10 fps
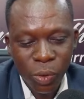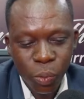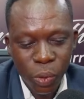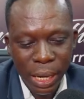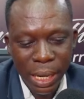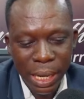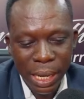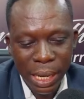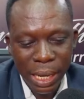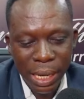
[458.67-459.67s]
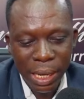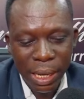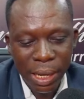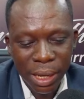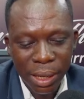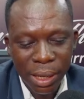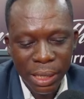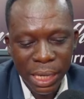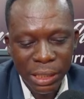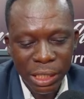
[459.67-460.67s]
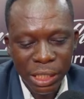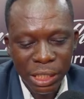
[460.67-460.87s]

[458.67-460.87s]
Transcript: when uh, uh, the Attorney